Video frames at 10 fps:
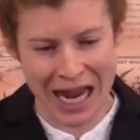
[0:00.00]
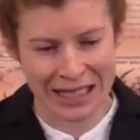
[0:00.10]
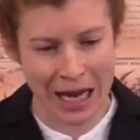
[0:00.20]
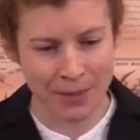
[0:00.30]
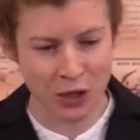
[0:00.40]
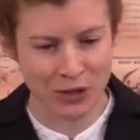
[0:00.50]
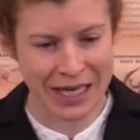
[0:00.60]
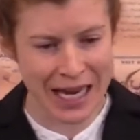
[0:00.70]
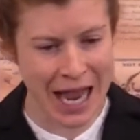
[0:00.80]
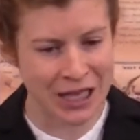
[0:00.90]

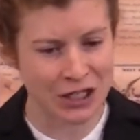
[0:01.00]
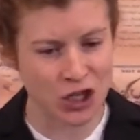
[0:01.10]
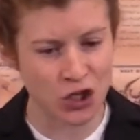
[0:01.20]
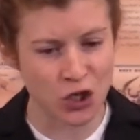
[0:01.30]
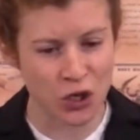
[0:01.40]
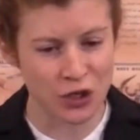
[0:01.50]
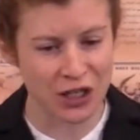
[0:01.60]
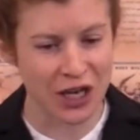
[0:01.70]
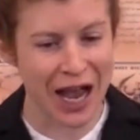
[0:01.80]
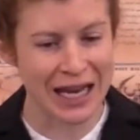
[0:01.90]
EWTN's
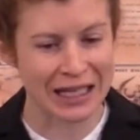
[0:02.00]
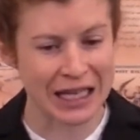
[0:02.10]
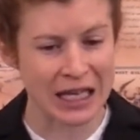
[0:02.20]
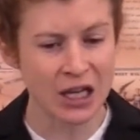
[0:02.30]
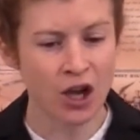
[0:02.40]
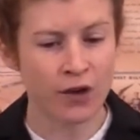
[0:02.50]
News Nightly